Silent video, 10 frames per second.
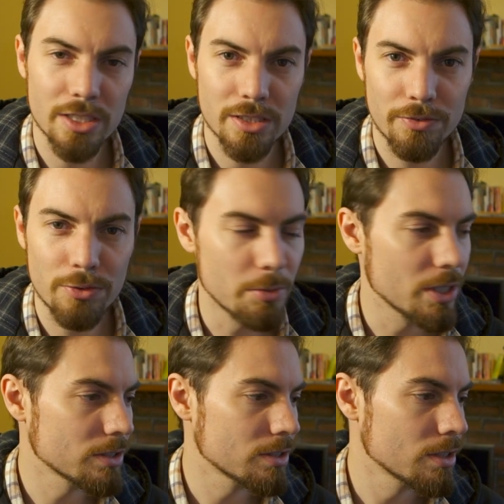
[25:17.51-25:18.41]
Takes a few
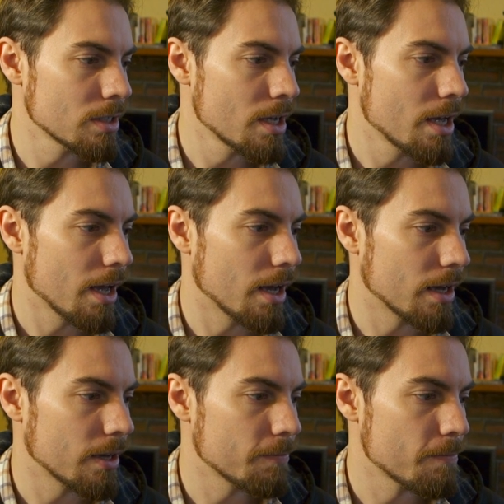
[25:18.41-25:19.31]
minutes,
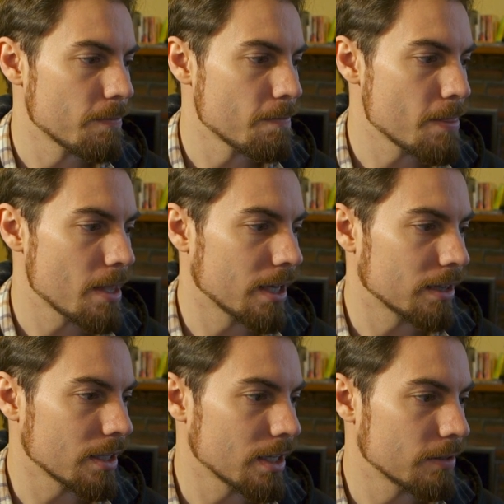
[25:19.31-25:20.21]
and
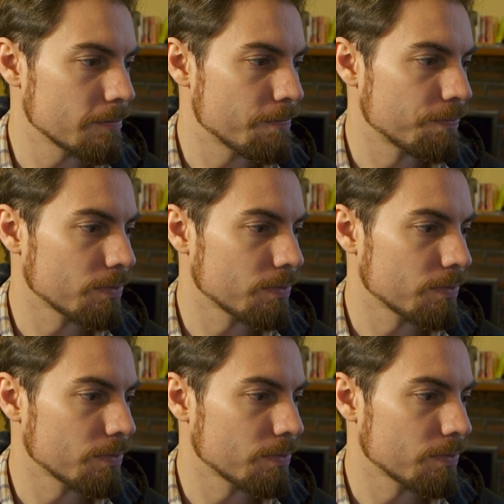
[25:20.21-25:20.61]
then